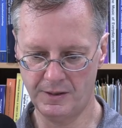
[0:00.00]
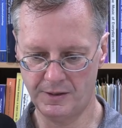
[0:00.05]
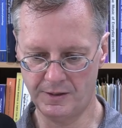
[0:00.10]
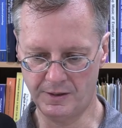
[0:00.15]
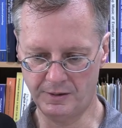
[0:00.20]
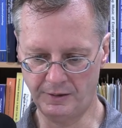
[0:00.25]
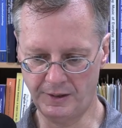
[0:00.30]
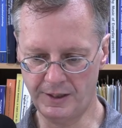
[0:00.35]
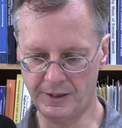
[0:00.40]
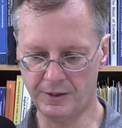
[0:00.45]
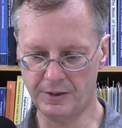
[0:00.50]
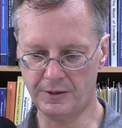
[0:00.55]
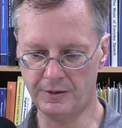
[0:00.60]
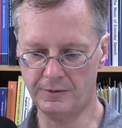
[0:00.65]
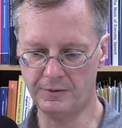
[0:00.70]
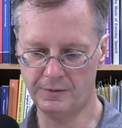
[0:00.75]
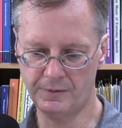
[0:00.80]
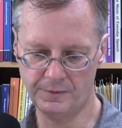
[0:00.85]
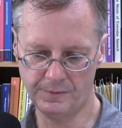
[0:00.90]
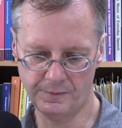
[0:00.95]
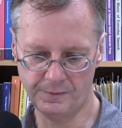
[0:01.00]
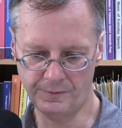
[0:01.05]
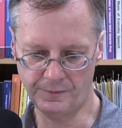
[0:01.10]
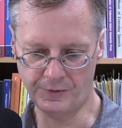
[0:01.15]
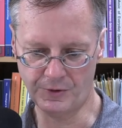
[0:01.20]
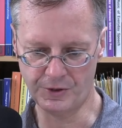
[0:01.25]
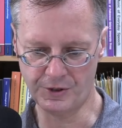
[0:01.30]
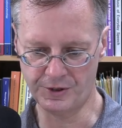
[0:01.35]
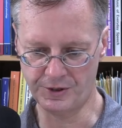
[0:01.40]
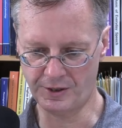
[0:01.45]
the leader
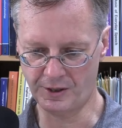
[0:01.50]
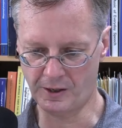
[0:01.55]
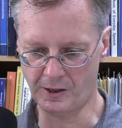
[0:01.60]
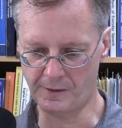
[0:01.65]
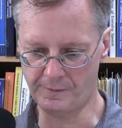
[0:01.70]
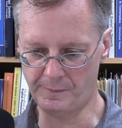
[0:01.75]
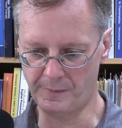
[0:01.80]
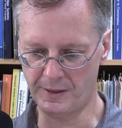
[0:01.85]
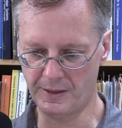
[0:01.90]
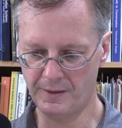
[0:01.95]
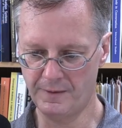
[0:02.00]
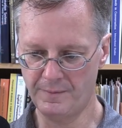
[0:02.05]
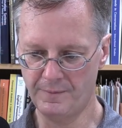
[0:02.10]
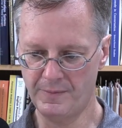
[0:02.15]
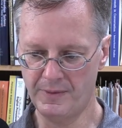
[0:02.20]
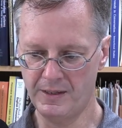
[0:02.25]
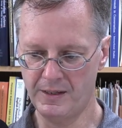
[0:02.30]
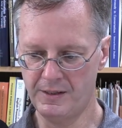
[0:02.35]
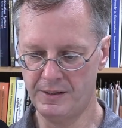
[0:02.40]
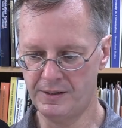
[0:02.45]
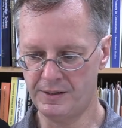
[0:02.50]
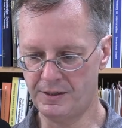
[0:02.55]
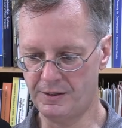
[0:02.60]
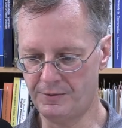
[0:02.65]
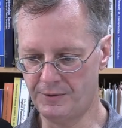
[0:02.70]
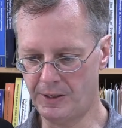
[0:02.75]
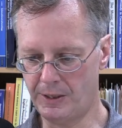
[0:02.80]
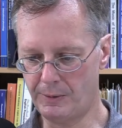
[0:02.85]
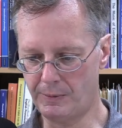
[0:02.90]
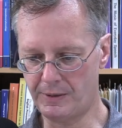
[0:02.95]
versus the government. So
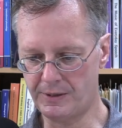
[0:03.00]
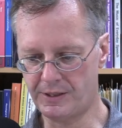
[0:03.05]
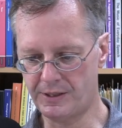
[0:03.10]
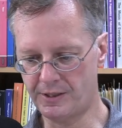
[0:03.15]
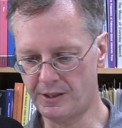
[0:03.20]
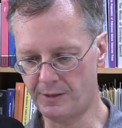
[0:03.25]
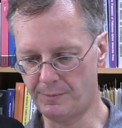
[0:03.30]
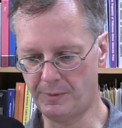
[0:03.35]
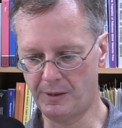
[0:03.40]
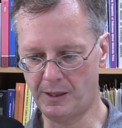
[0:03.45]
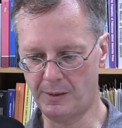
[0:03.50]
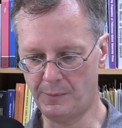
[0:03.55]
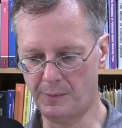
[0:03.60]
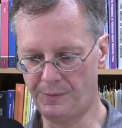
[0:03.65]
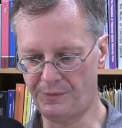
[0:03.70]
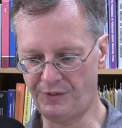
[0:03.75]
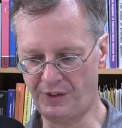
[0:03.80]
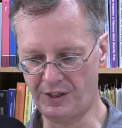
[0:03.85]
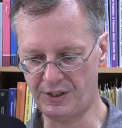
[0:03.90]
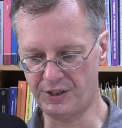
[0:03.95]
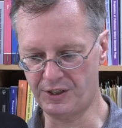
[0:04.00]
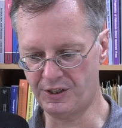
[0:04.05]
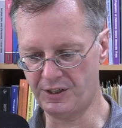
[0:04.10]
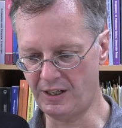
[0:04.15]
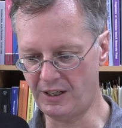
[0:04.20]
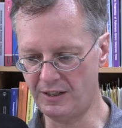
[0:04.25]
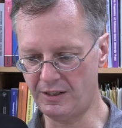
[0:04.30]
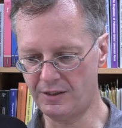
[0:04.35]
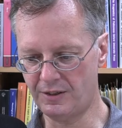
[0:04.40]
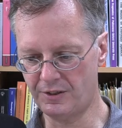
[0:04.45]
the U.S. has not become a fascist
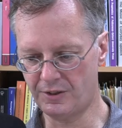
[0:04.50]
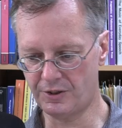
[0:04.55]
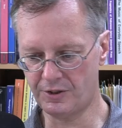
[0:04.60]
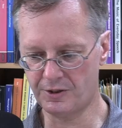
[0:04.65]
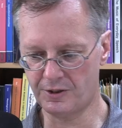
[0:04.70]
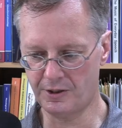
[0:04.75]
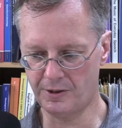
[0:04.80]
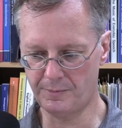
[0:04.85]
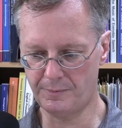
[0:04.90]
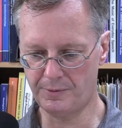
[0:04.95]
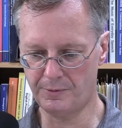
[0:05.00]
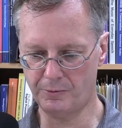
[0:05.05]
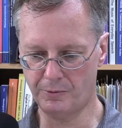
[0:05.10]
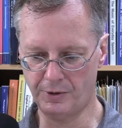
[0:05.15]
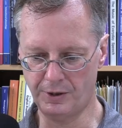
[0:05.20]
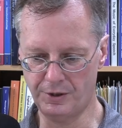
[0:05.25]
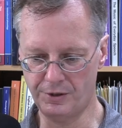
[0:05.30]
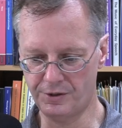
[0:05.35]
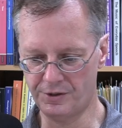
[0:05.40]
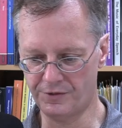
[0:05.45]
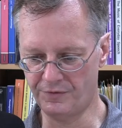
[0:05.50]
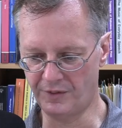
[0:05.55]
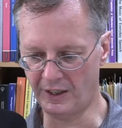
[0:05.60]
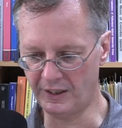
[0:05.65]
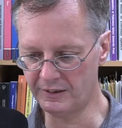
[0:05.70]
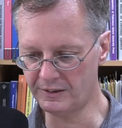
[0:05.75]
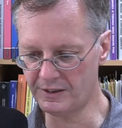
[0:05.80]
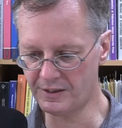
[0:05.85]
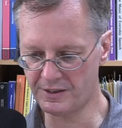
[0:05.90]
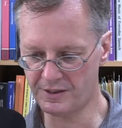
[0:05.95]
state under Trump or used
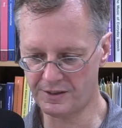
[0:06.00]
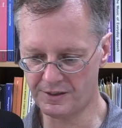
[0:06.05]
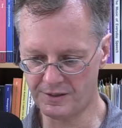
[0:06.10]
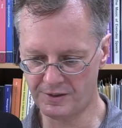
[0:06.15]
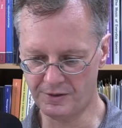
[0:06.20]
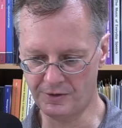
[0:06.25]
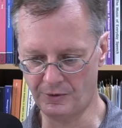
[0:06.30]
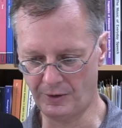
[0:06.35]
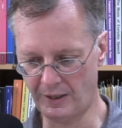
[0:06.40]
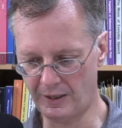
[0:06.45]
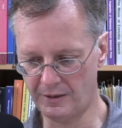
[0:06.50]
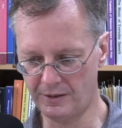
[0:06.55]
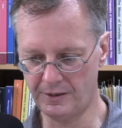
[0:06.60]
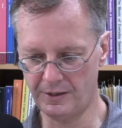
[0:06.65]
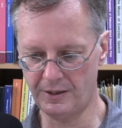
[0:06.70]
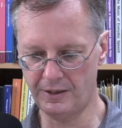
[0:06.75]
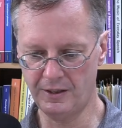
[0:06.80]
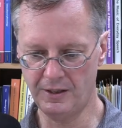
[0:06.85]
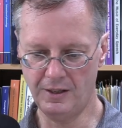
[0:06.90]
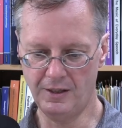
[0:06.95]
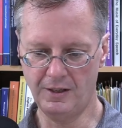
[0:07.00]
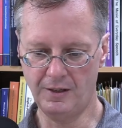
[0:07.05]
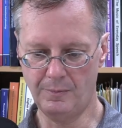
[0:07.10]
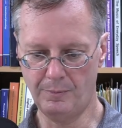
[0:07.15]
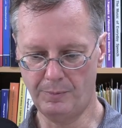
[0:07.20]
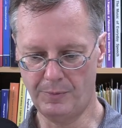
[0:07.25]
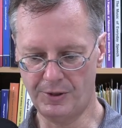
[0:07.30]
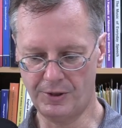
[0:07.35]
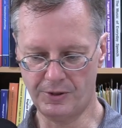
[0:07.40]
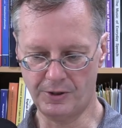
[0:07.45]
violence directly,
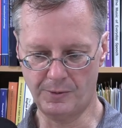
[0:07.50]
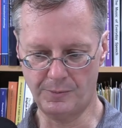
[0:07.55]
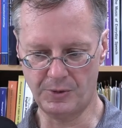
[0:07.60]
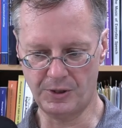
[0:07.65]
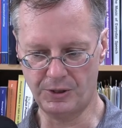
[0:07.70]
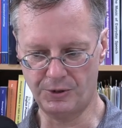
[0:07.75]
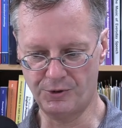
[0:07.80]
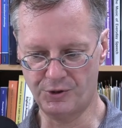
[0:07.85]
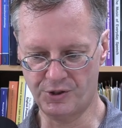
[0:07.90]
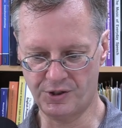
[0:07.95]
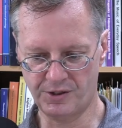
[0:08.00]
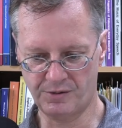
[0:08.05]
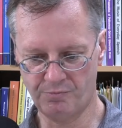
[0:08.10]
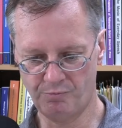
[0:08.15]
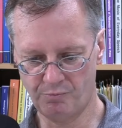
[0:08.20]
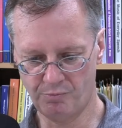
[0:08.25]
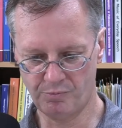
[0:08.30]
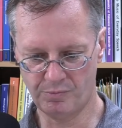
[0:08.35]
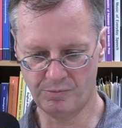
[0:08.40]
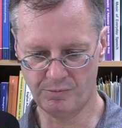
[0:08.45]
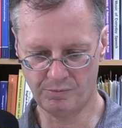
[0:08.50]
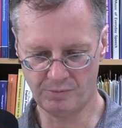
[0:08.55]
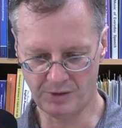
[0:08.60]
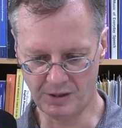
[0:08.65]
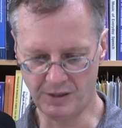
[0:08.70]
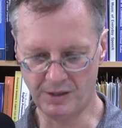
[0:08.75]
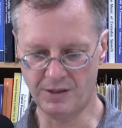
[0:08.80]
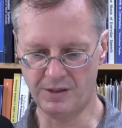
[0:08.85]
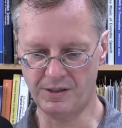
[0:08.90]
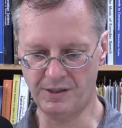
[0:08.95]
but Trump shows
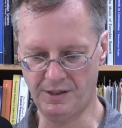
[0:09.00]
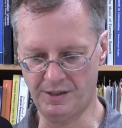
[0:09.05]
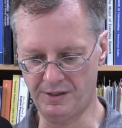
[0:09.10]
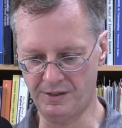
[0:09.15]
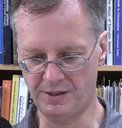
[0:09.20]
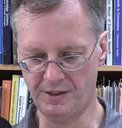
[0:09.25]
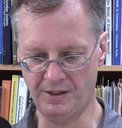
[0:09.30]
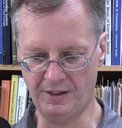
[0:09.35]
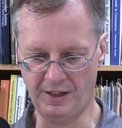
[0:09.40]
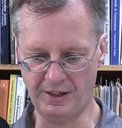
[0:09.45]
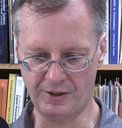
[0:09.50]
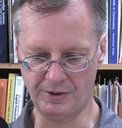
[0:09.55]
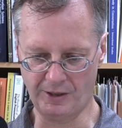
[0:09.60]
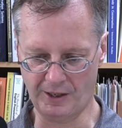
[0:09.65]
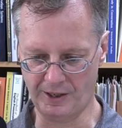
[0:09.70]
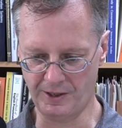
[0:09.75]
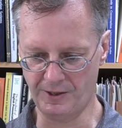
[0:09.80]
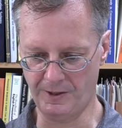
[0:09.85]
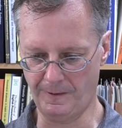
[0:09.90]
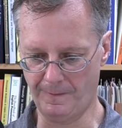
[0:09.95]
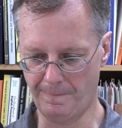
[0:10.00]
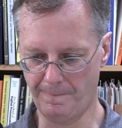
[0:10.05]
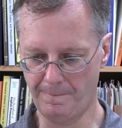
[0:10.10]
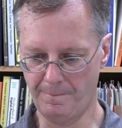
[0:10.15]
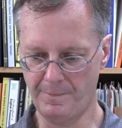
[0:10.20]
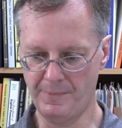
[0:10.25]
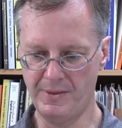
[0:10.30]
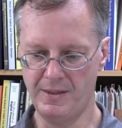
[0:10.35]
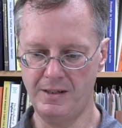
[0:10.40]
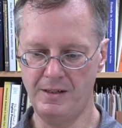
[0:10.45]
tendencies in that direction.
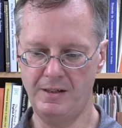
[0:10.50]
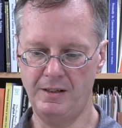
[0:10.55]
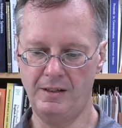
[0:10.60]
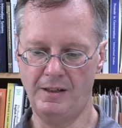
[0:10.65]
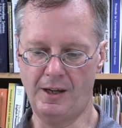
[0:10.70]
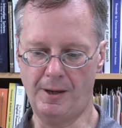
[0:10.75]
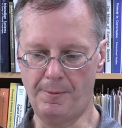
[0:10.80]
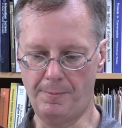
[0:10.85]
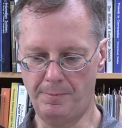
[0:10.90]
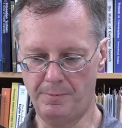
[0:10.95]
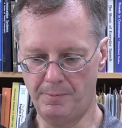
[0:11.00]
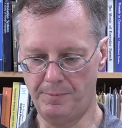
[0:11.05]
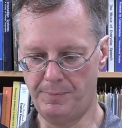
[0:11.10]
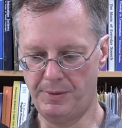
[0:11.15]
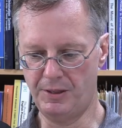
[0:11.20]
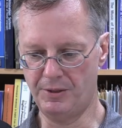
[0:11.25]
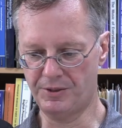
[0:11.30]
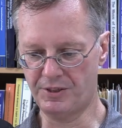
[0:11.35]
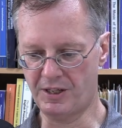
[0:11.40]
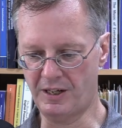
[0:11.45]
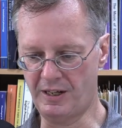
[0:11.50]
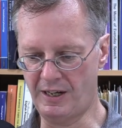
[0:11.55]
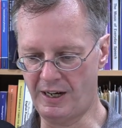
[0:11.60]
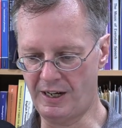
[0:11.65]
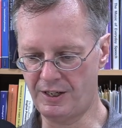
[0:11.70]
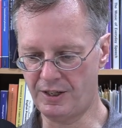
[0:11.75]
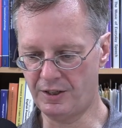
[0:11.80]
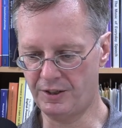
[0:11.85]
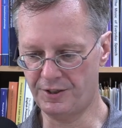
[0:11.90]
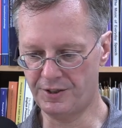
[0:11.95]
Appeals to
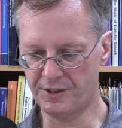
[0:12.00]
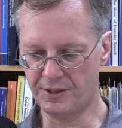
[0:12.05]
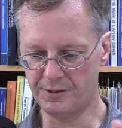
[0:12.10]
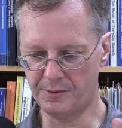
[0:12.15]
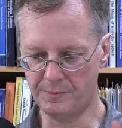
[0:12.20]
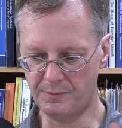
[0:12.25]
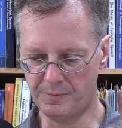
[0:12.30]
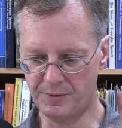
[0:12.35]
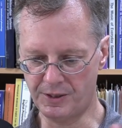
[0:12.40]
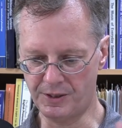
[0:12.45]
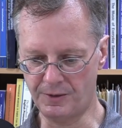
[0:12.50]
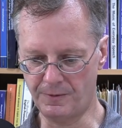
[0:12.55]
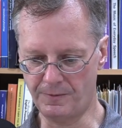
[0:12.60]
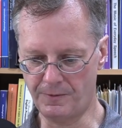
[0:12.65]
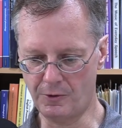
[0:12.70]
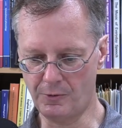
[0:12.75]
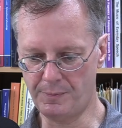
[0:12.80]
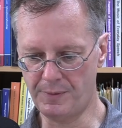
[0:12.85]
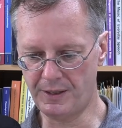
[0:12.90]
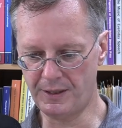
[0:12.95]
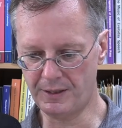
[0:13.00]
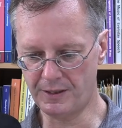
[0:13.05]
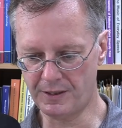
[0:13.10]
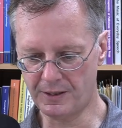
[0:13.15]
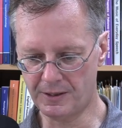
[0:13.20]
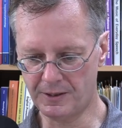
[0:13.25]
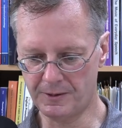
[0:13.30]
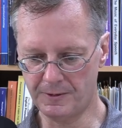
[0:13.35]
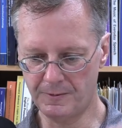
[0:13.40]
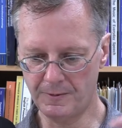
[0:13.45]
nationalism,
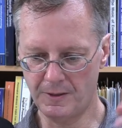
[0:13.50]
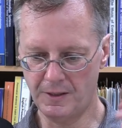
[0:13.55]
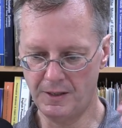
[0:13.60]
xenophobia,